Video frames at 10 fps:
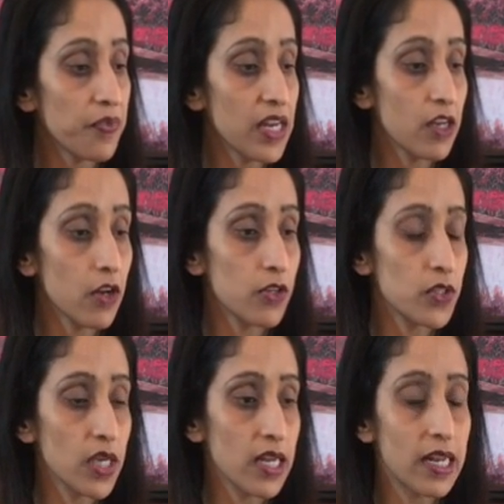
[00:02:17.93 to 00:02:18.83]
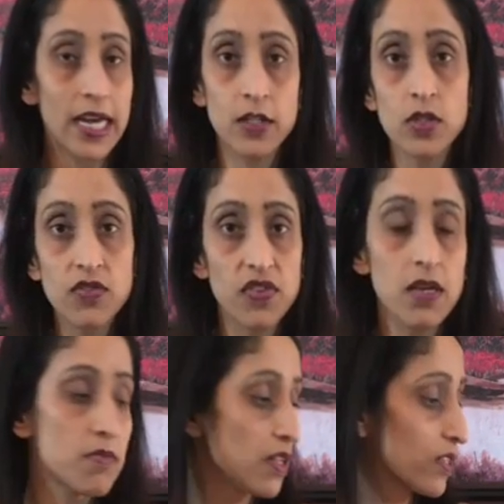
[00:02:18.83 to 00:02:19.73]
Then you can also get
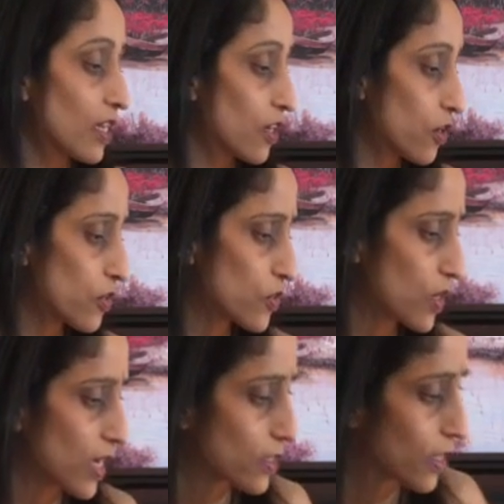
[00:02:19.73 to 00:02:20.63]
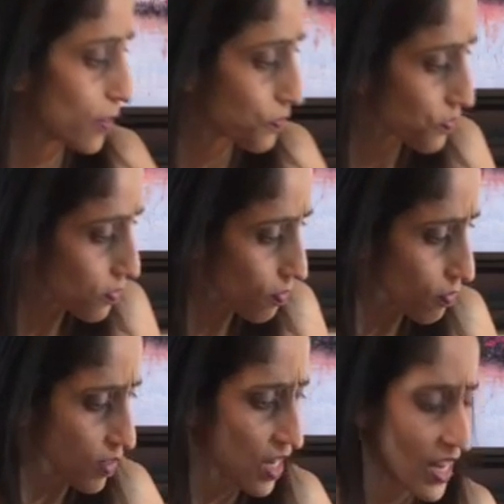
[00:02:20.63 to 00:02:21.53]
lactose-free milk. Then you can also get
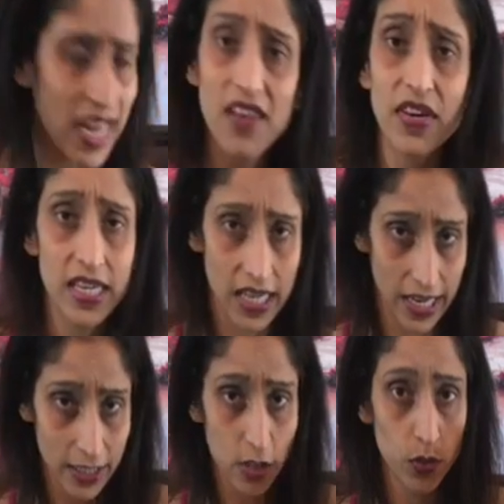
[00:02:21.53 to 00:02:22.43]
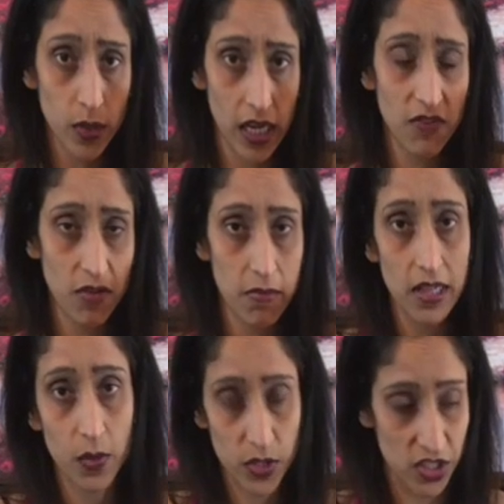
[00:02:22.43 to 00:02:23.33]
A1, A2 kind of a
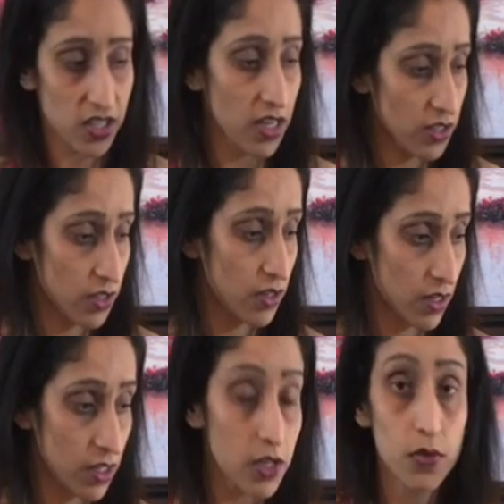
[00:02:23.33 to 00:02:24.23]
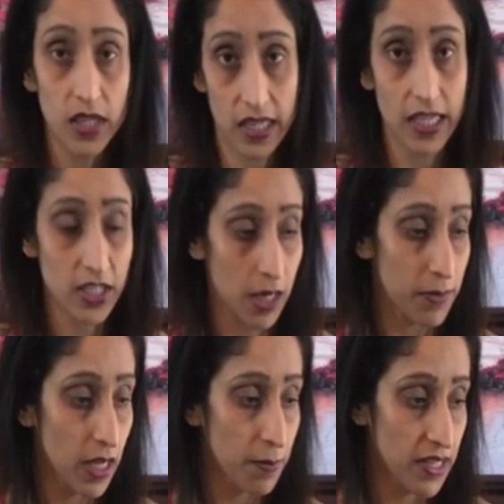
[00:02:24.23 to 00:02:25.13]
milk, which is another new thing that's
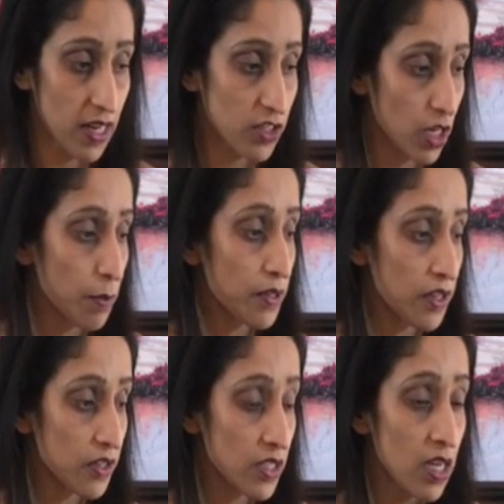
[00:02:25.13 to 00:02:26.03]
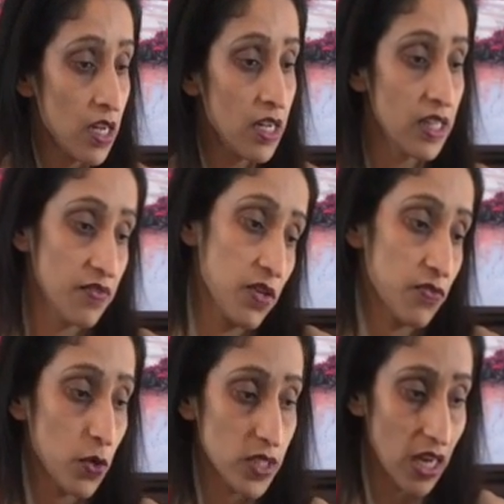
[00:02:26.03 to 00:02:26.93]
coming up in the last couple of years. Then we, of
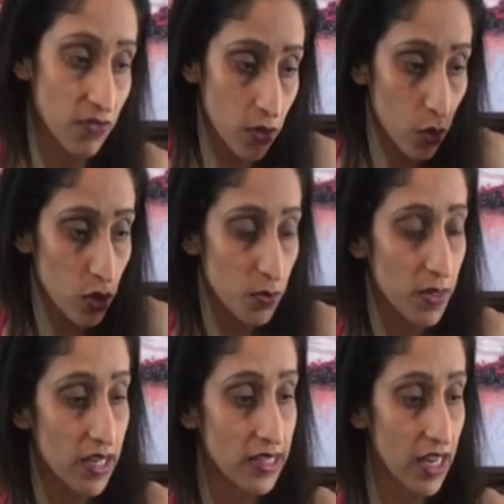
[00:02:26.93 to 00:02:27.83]
course, have goat's milk.